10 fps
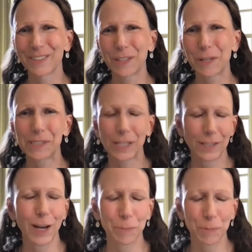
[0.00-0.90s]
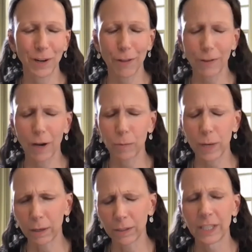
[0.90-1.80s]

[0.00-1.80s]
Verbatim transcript: I mean, there was a time when I thought, well,